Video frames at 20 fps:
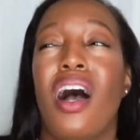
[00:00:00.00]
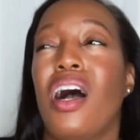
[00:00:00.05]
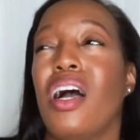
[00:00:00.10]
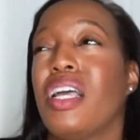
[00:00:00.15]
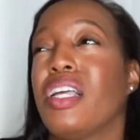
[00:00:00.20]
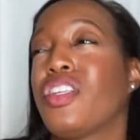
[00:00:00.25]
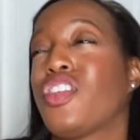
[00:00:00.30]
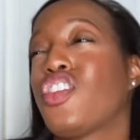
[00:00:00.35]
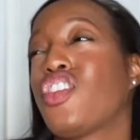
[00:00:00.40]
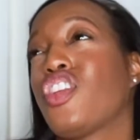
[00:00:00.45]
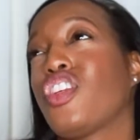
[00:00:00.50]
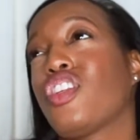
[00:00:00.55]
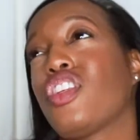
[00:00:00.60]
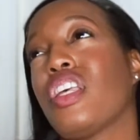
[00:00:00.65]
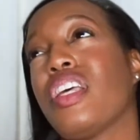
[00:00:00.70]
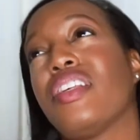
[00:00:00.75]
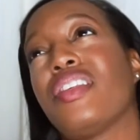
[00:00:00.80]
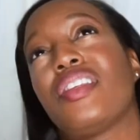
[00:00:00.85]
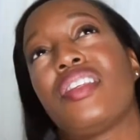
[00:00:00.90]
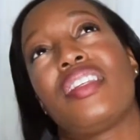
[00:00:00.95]

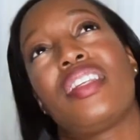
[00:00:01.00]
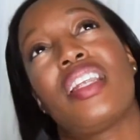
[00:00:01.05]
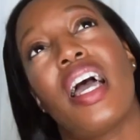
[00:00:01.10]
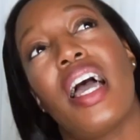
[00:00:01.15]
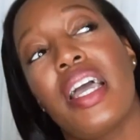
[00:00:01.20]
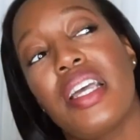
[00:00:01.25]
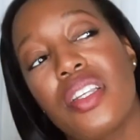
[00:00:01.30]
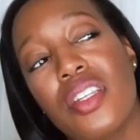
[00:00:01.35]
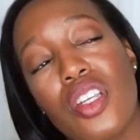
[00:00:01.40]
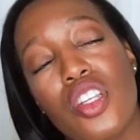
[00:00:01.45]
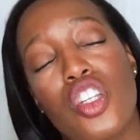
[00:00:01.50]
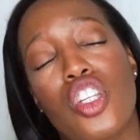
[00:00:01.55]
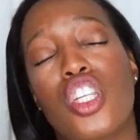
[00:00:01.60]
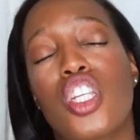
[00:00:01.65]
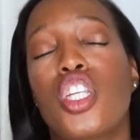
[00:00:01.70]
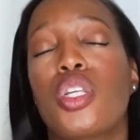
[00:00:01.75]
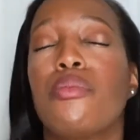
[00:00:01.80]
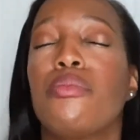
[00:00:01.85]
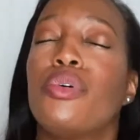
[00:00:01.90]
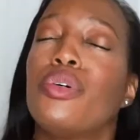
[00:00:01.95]
It's nice, it's
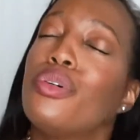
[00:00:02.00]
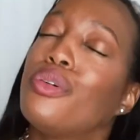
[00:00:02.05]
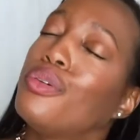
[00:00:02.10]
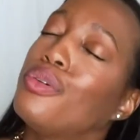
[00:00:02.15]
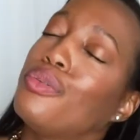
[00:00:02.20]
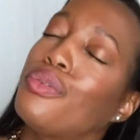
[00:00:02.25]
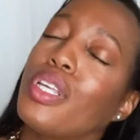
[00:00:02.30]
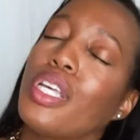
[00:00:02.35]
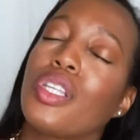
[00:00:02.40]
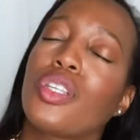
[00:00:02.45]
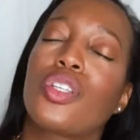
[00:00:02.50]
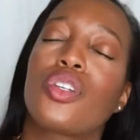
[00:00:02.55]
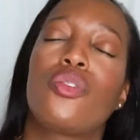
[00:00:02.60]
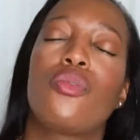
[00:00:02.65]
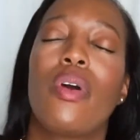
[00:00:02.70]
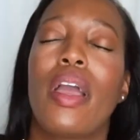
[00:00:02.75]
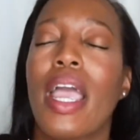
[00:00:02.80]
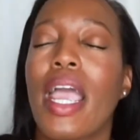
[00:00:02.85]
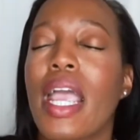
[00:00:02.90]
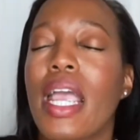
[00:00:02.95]
smooth, it's
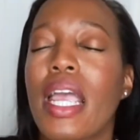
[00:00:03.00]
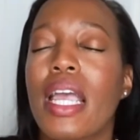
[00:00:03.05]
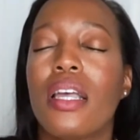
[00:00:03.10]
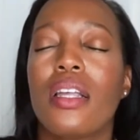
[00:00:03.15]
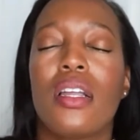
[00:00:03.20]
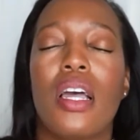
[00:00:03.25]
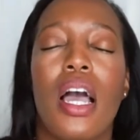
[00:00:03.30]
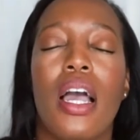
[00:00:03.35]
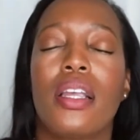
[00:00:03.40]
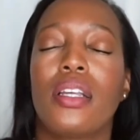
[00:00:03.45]
great.